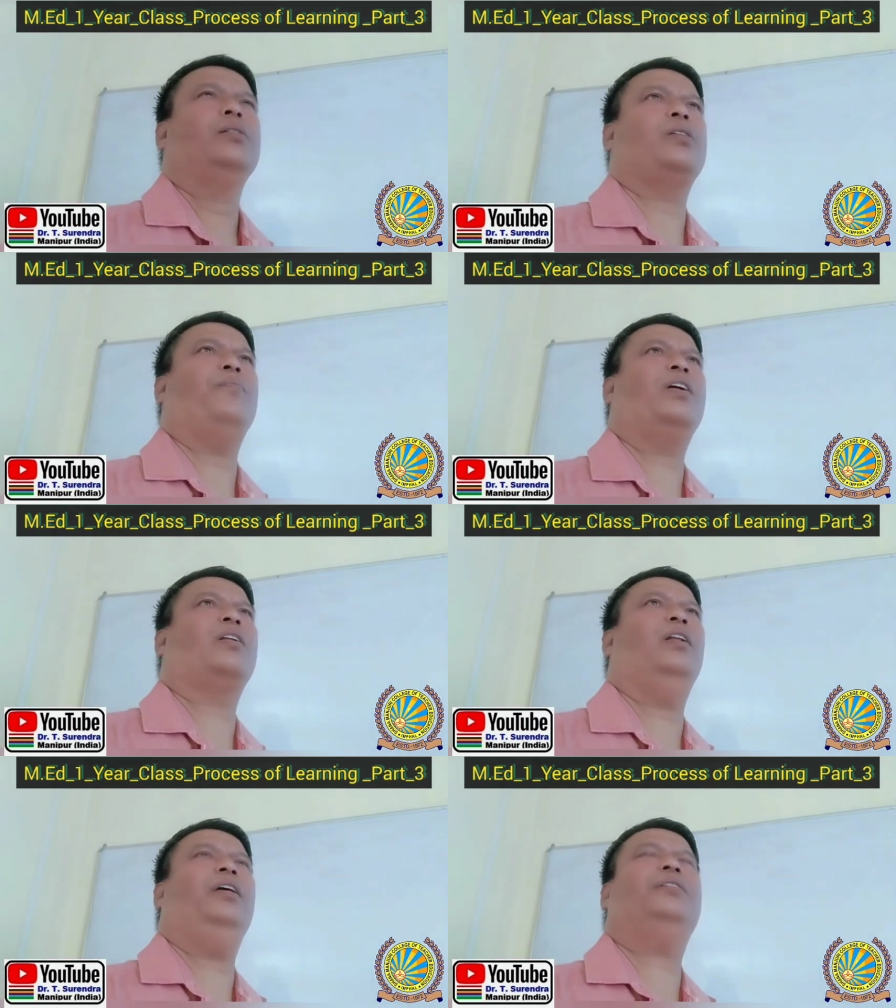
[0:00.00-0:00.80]
some
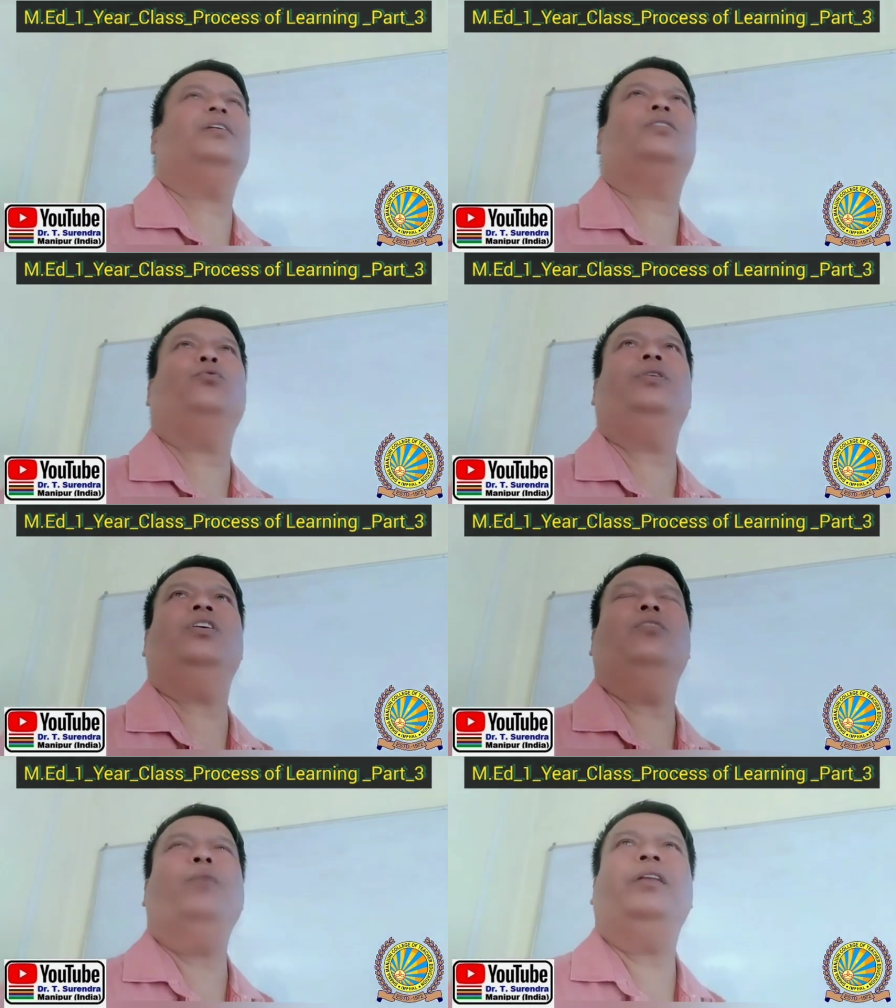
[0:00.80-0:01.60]
are related with
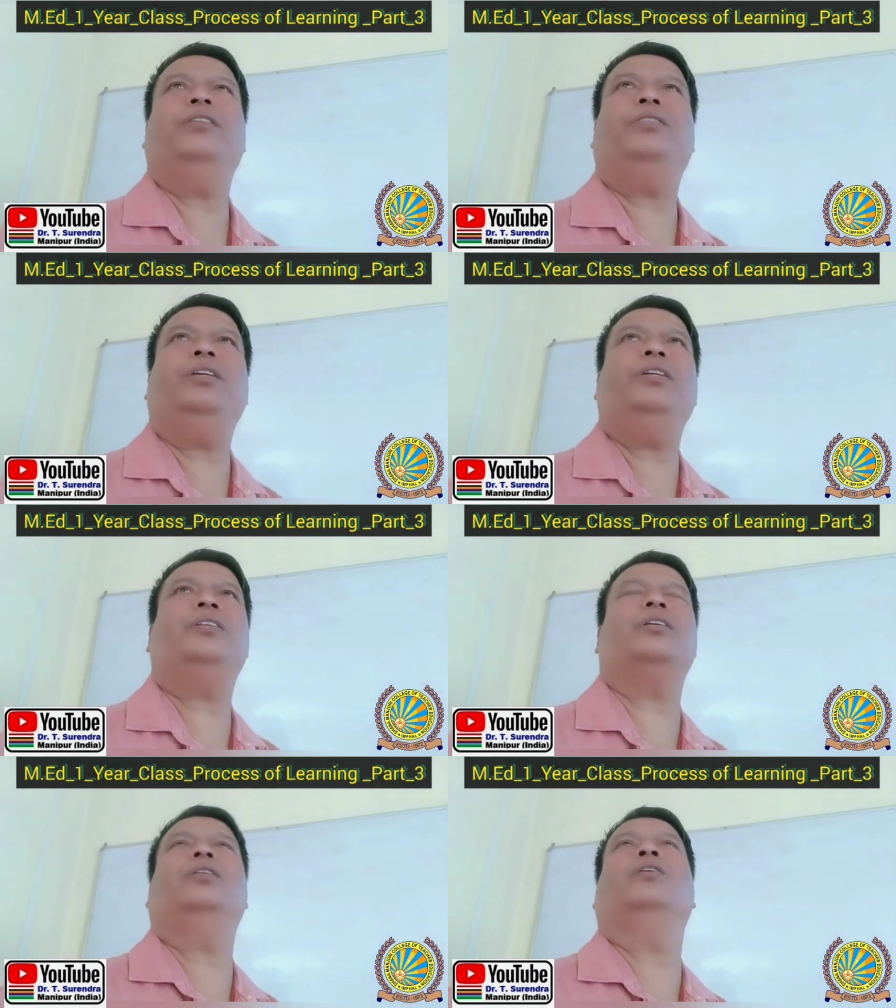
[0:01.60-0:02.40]
the
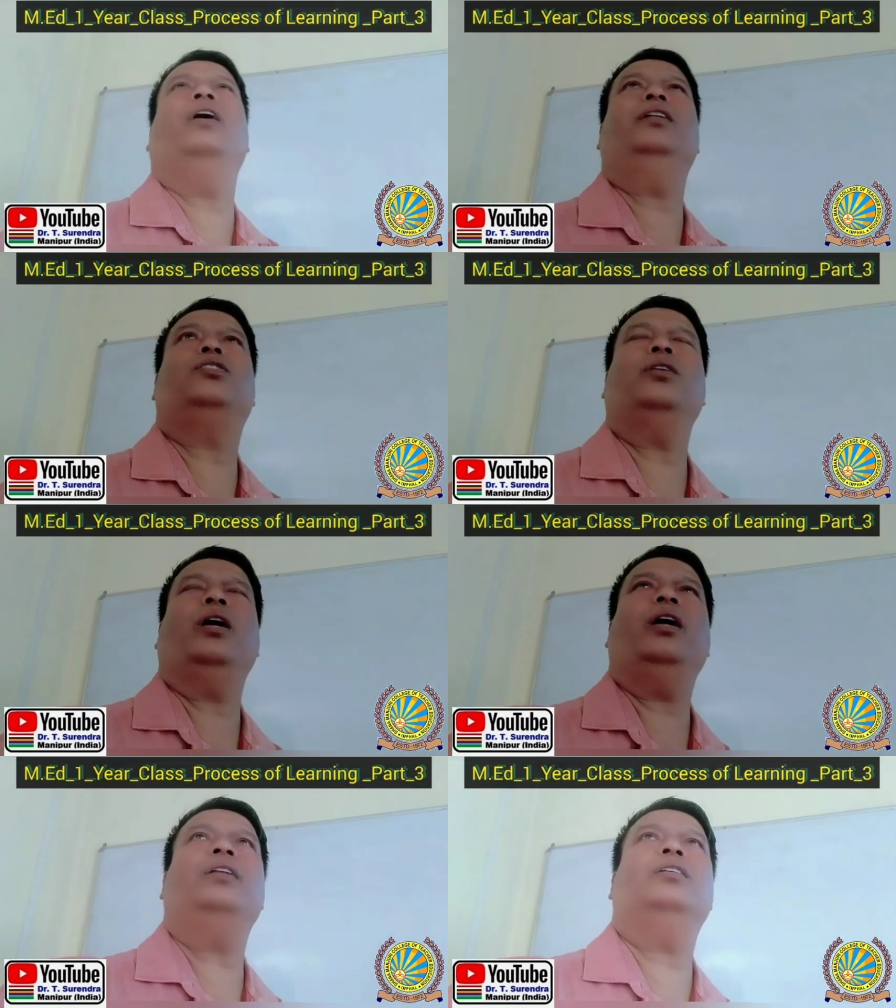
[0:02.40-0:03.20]
humanities and
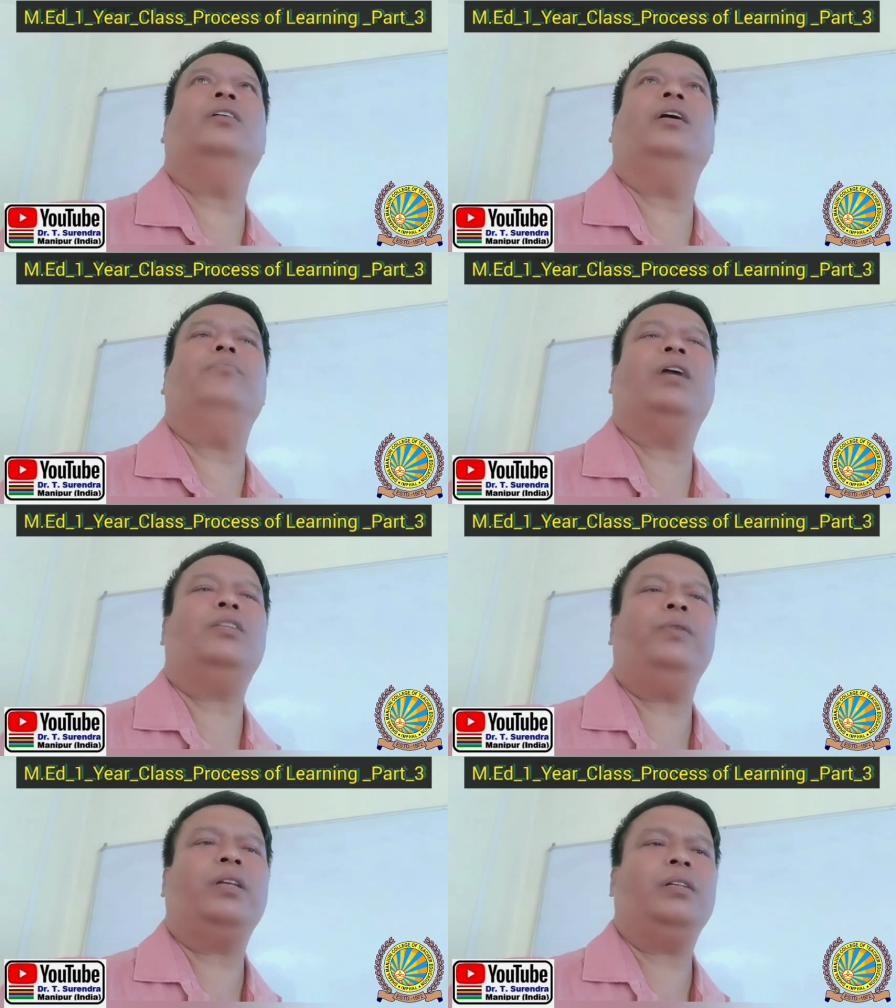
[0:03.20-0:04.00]

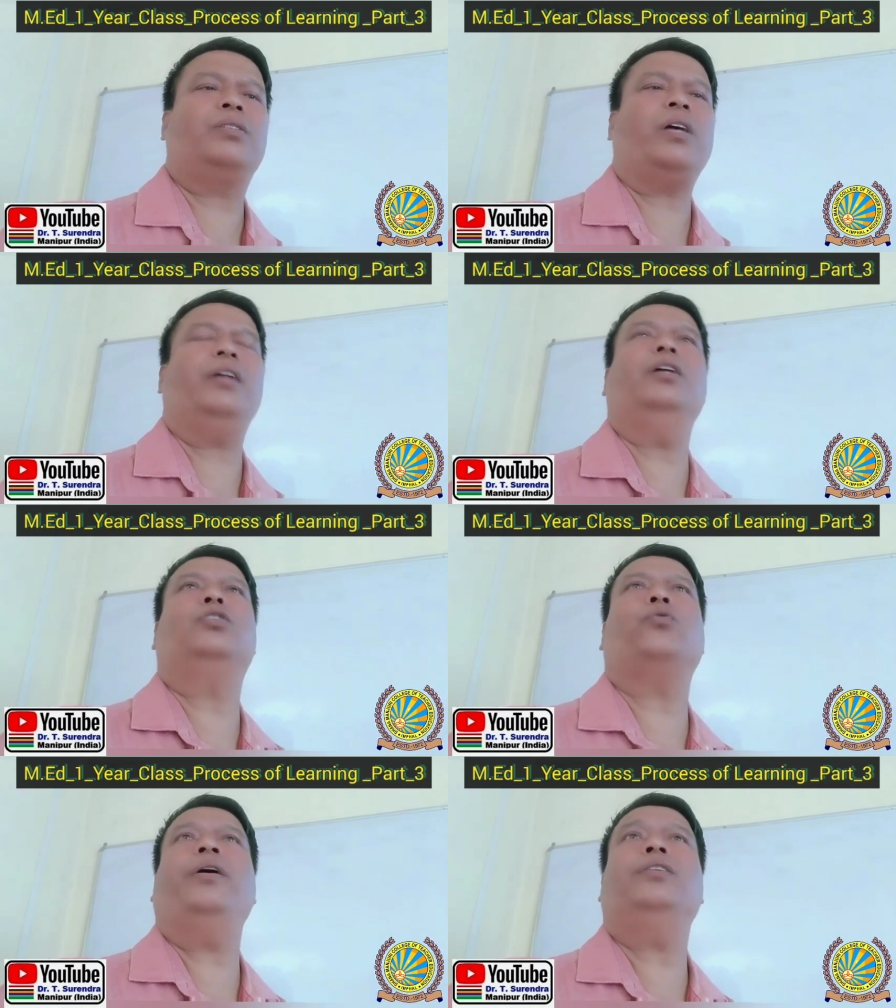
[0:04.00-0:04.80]
mathematical science
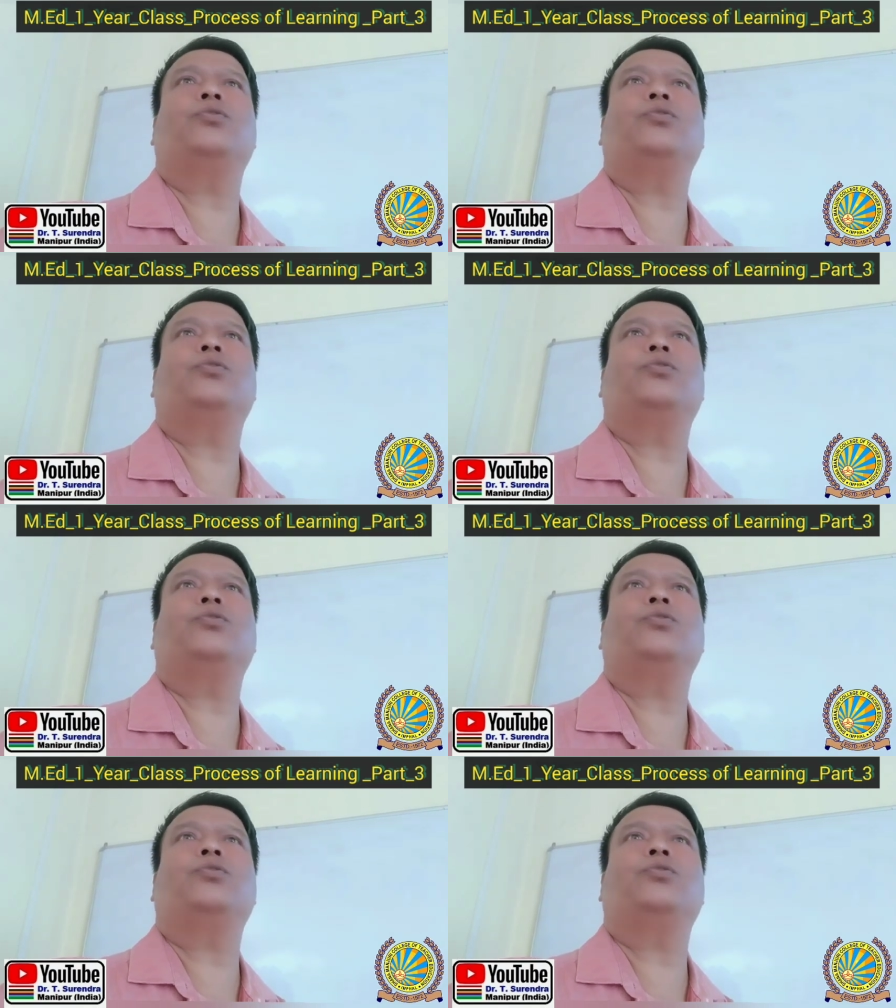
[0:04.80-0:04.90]
and so and